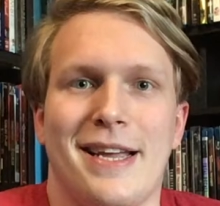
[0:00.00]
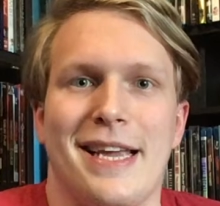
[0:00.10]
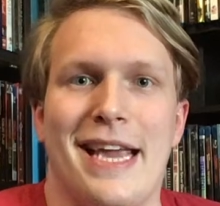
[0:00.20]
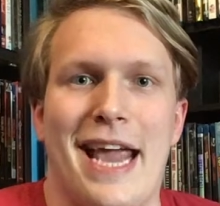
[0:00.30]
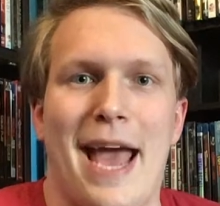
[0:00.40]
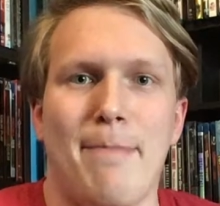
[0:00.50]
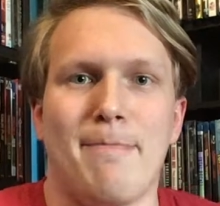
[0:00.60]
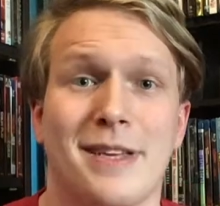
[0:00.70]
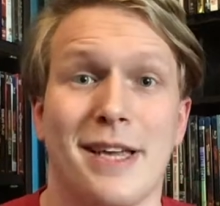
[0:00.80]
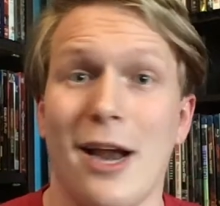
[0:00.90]

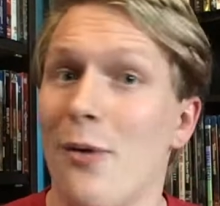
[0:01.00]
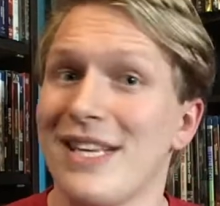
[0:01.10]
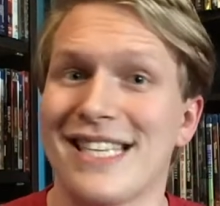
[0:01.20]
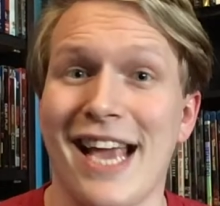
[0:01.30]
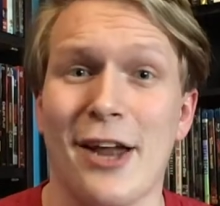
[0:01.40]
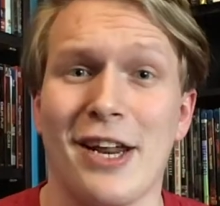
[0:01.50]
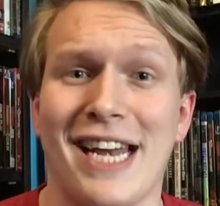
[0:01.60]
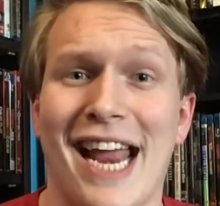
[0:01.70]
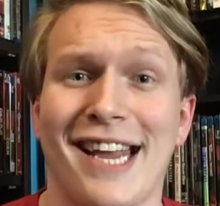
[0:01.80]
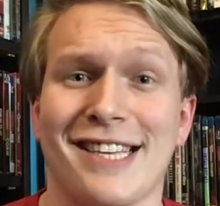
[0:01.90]
Yep, can always count
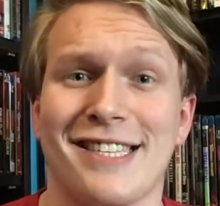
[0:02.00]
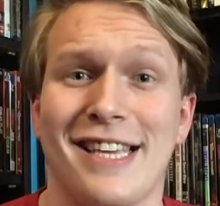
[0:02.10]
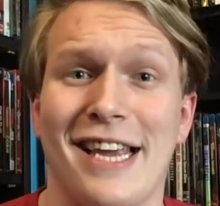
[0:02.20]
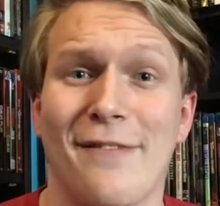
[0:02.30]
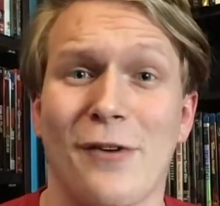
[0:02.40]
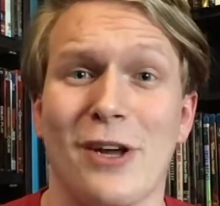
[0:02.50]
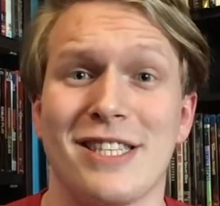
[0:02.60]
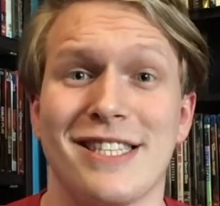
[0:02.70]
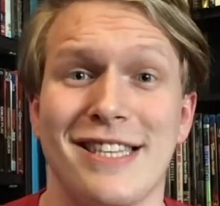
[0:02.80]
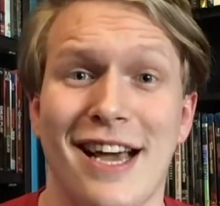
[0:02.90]
on NXT for a
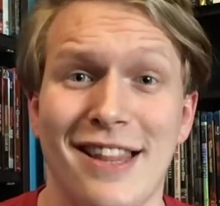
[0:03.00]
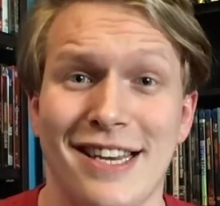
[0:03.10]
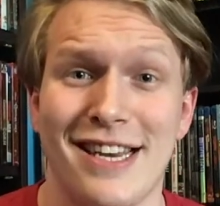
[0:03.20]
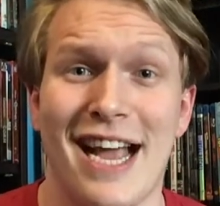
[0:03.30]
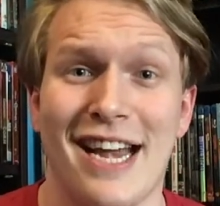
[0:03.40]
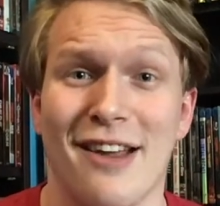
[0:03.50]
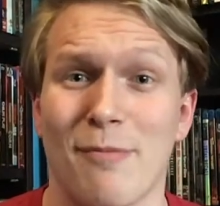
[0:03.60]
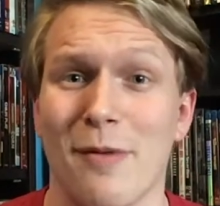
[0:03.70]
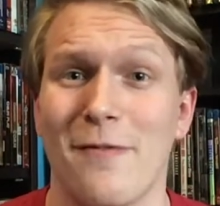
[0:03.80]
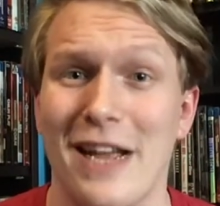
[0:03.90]
solid night
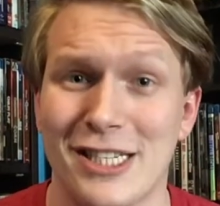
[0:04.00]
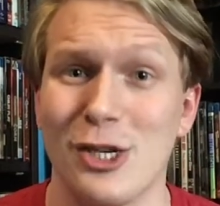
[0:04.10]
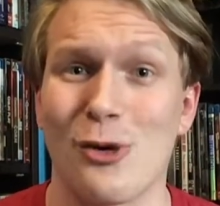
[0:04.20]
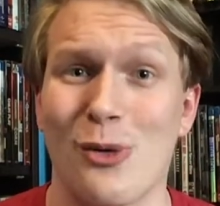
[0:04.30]
of professional